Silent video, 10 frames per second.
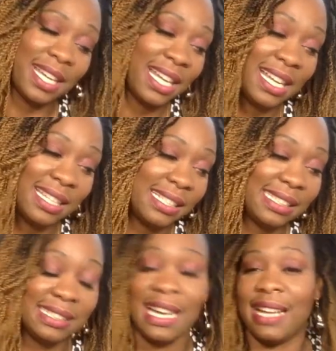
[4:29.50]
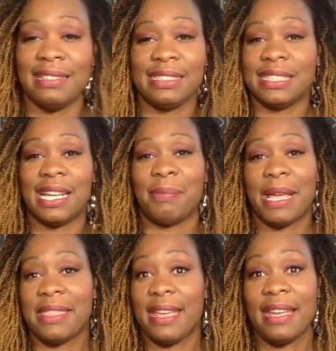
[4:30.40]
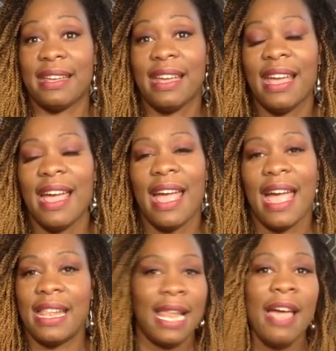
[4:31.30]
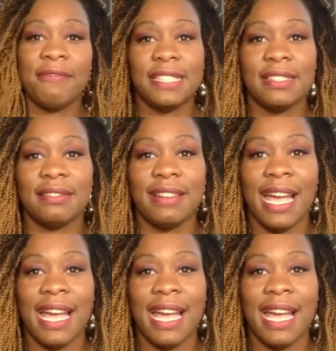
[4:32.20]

Uh, this is not this is not my thing, and left.